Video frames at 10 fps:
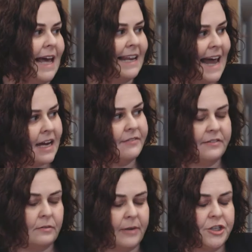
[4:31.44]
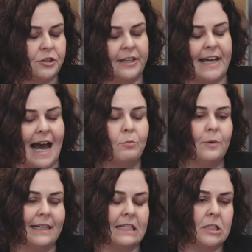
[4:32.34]
that lack of information or the gap
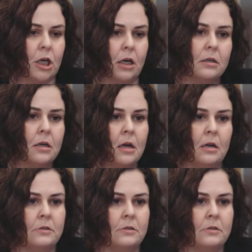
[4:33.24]
when they start.